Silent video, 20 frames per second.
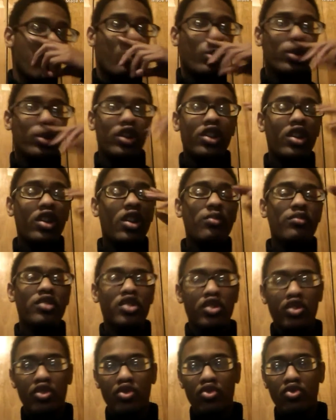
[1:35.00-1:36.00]
when it comes
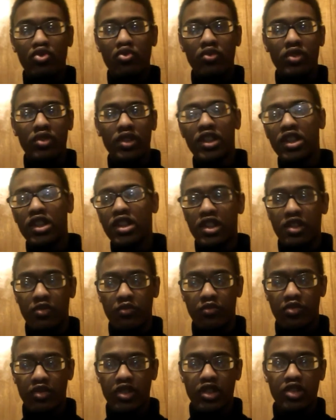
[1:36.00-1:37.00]
to this
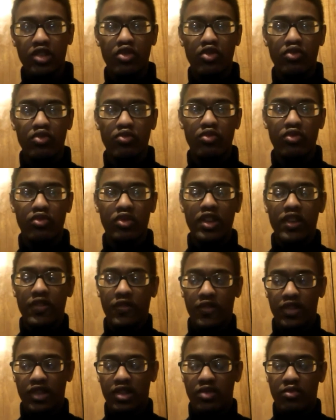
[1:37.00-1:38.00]
particular
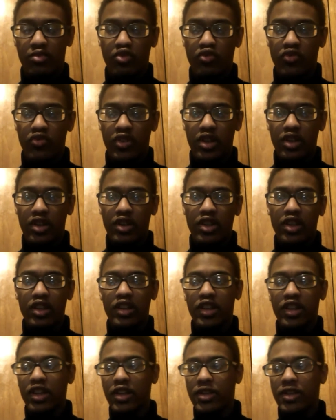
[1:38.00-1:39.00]
Netflix movie,
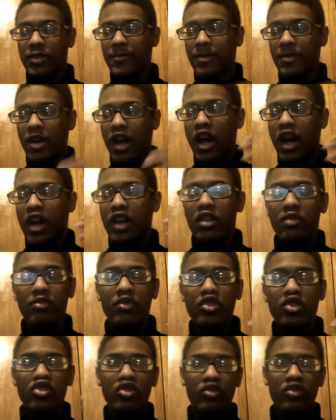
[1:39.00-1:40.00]
again, I
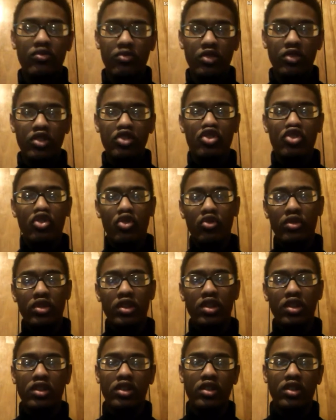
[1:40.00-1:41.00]
am
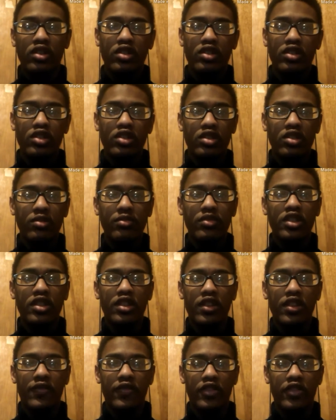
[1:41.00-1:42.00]
enjoying some of the
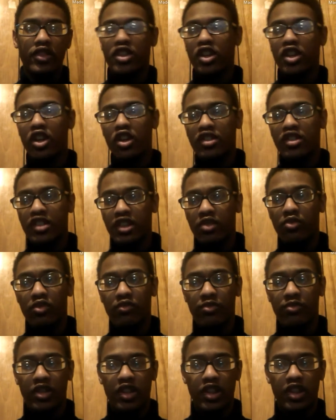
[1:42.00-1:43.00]
Netflix content
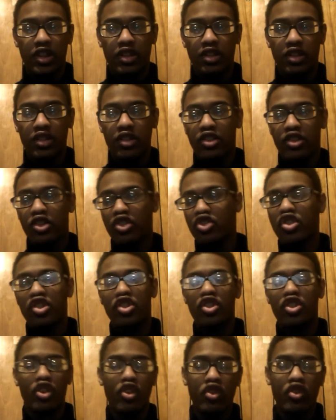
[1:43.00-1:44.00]
we've been getting, such
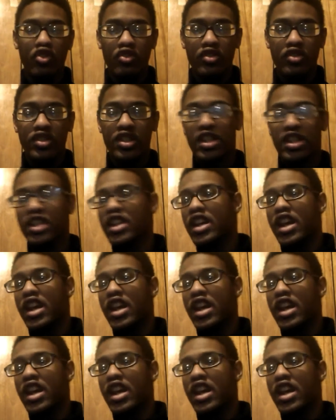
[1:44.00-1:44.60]
as Cursed